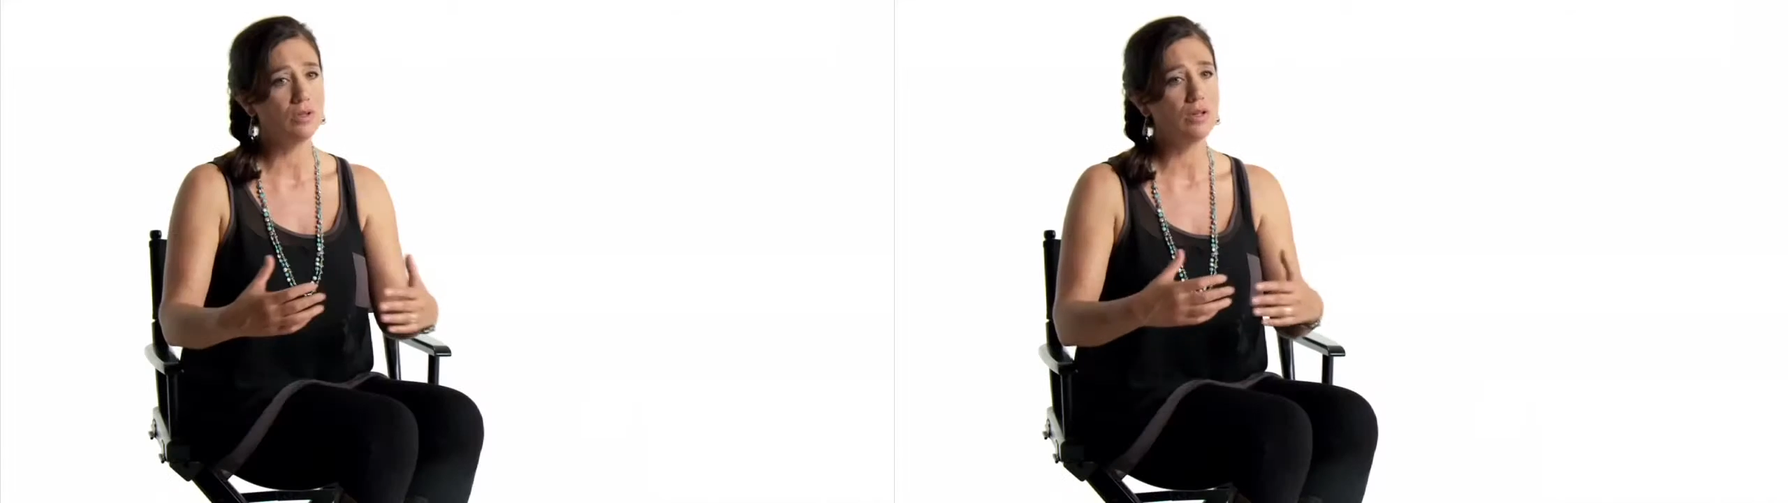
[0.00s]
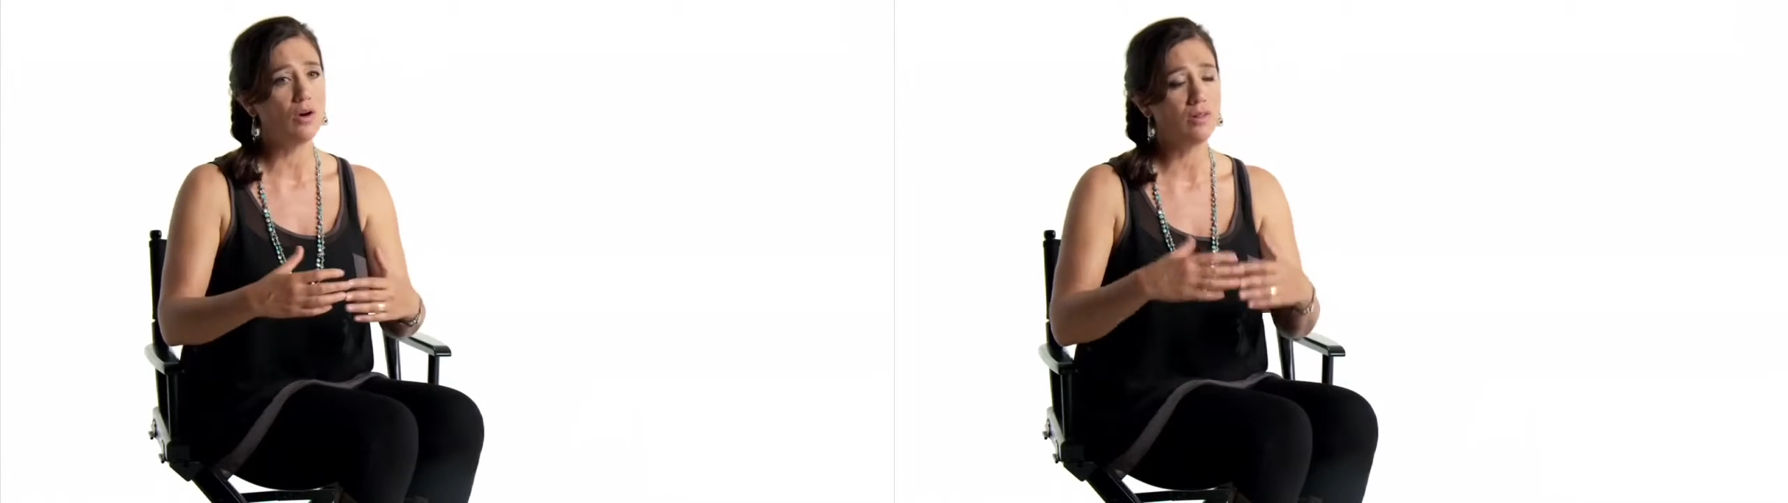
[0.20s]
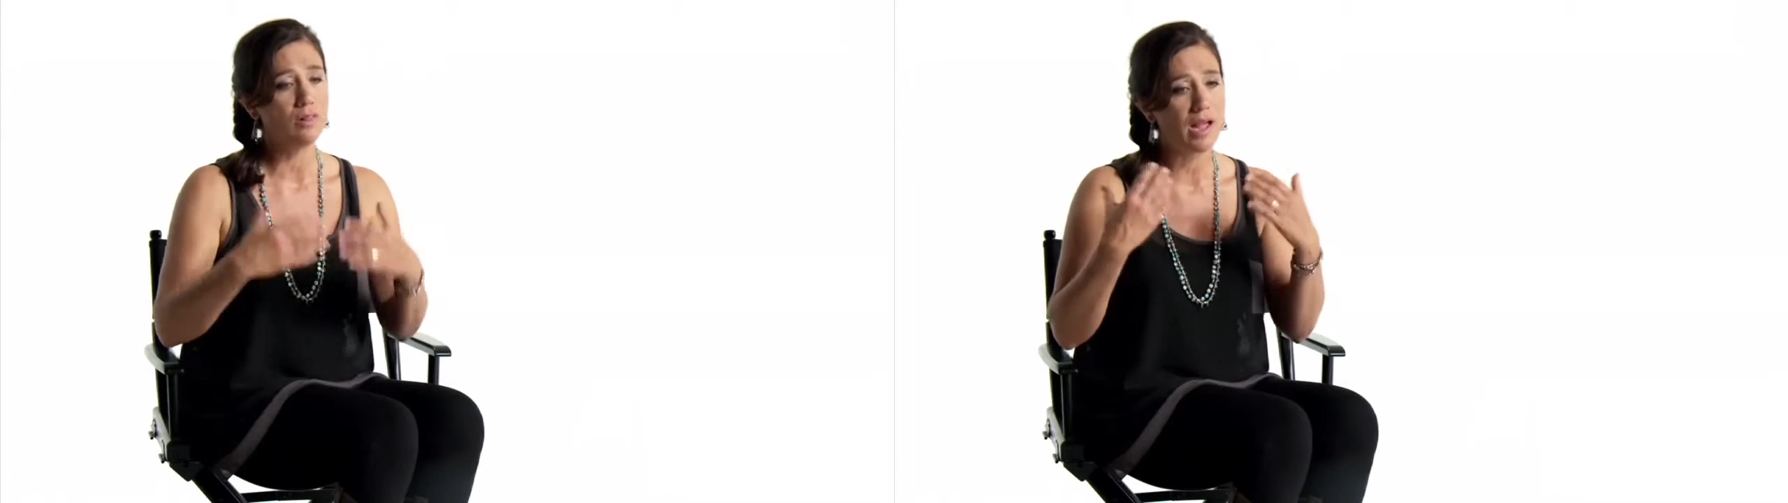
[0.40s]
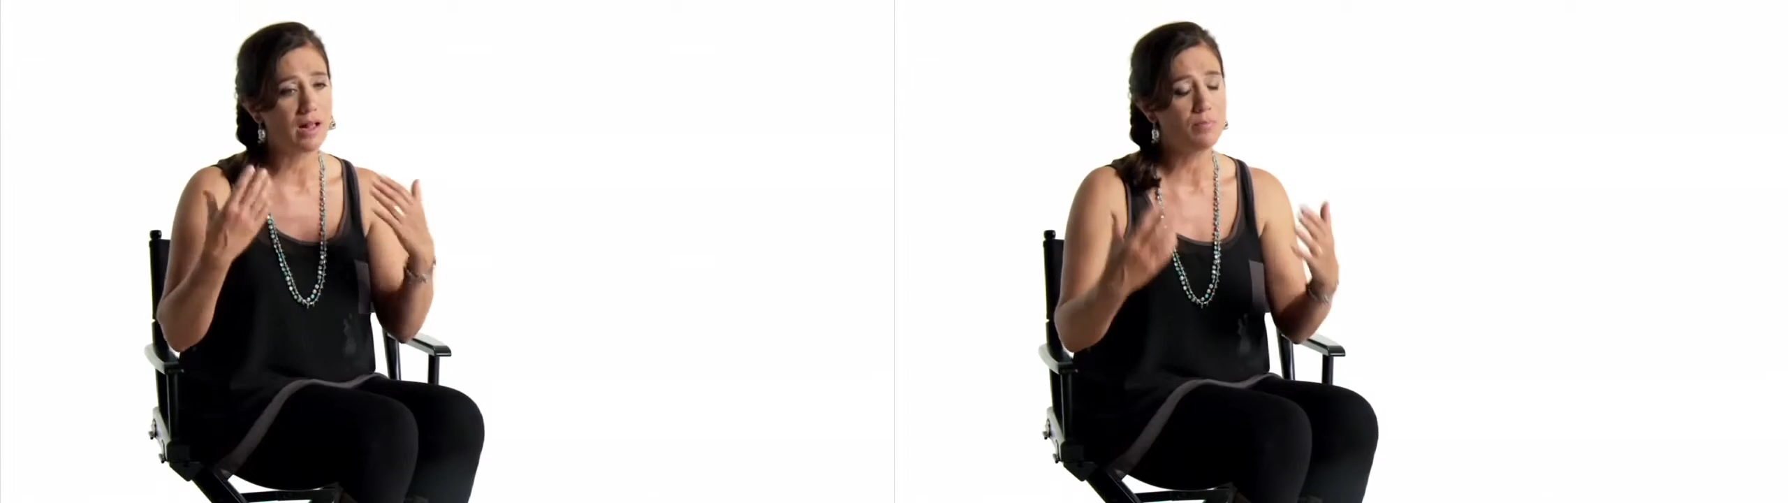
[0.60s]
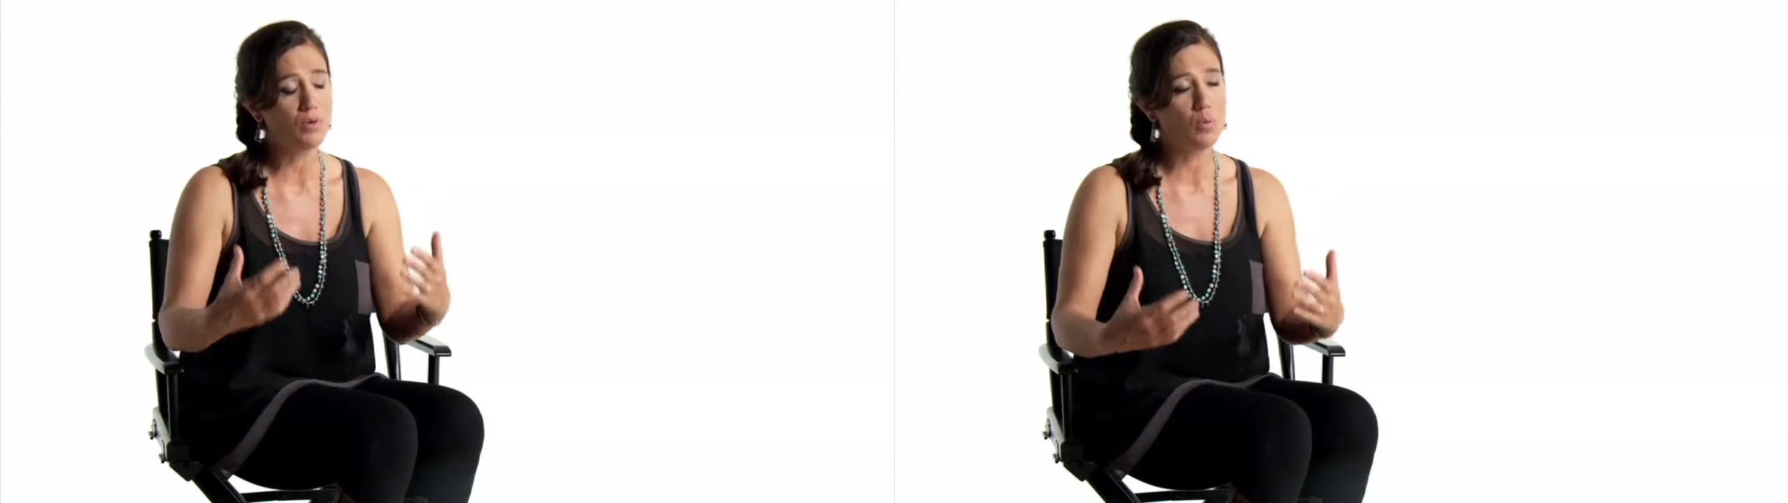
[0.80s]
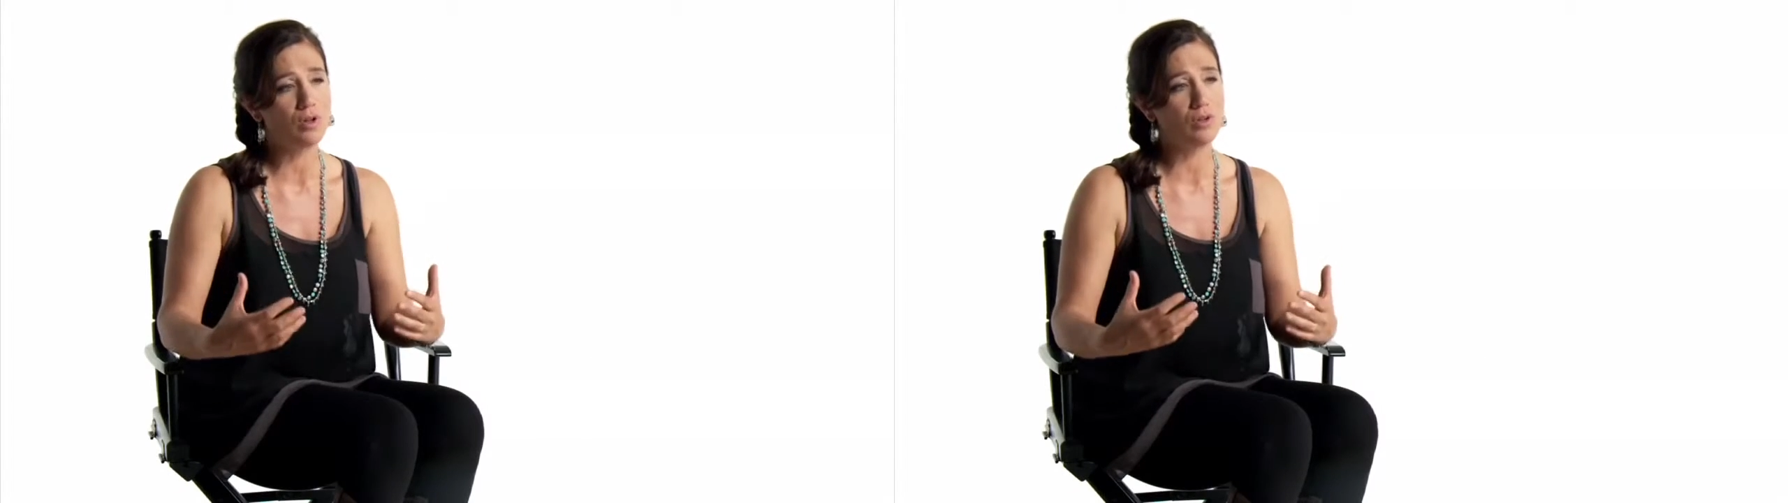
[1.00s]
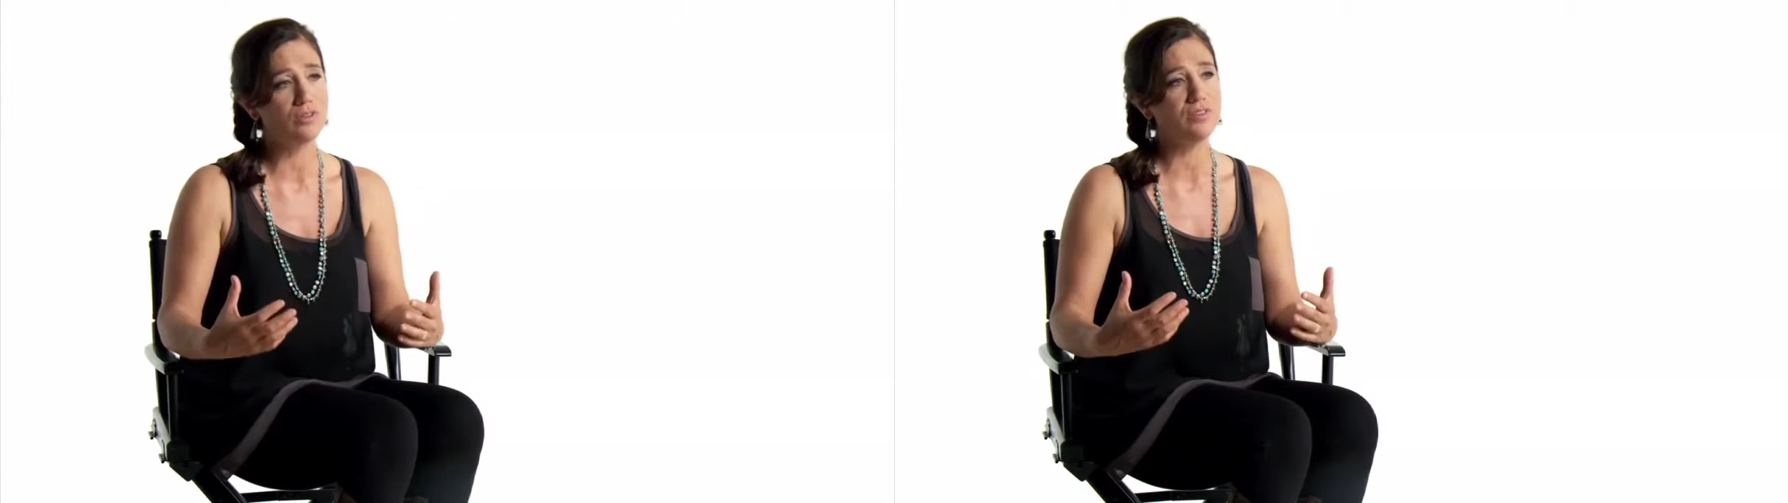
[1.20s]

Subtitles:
to help the world